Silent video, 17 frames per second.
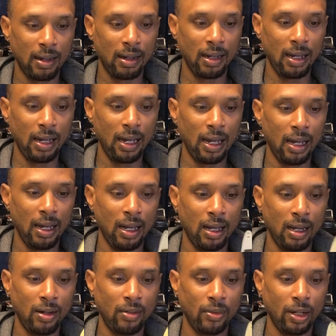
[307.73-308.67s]
Ah,
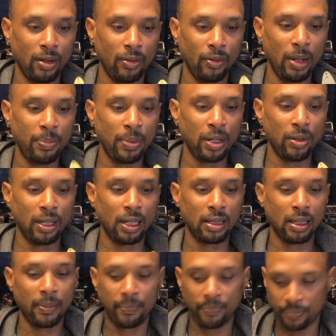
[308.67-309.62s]
I don't want to rip it or
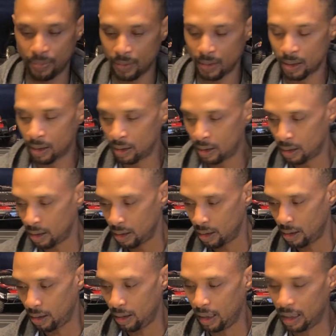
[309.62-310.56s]
nothing.
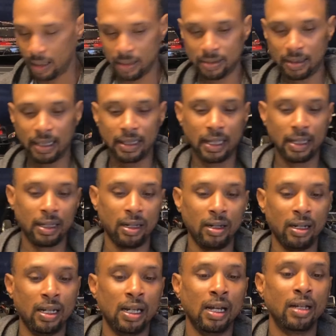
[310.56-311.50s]
All right, stick that there.
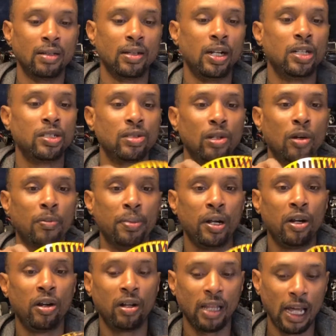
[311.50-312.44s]
So here's a little
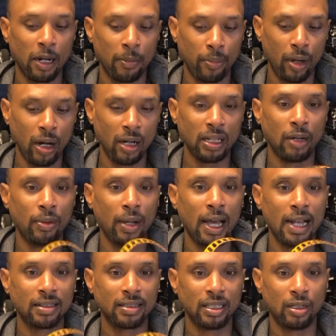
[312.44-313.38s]
paraglider part that will
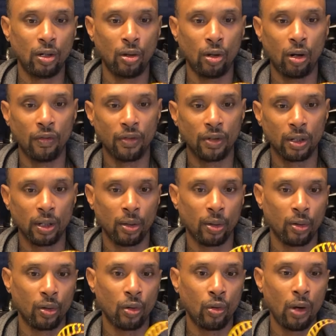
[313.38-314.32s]
actually go over the
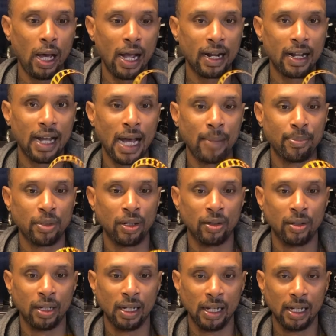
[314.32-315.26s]
little
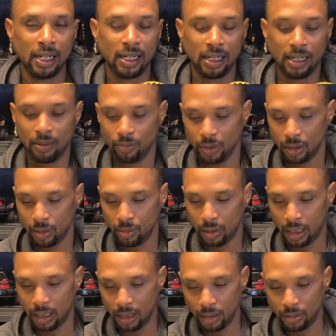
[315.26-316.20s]
quadcopter when you
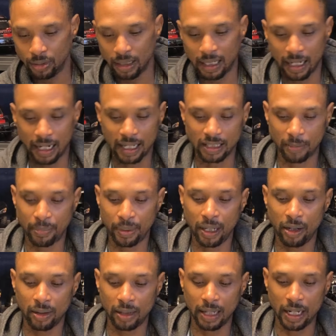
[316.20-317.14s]
uh, using it as a
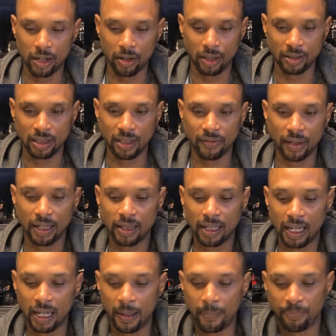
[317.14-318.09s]
paraglider and stuff like
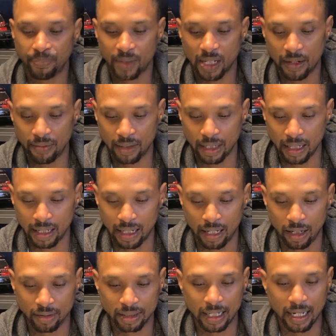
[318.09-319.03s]
that. Everything
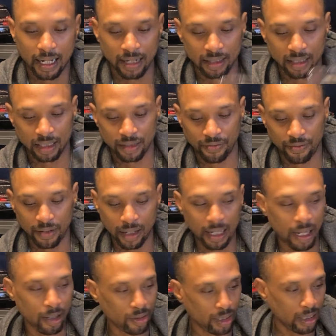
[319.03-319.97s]
else kind of just fell
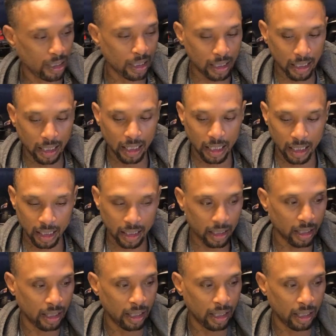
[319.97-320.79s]
out that you dig,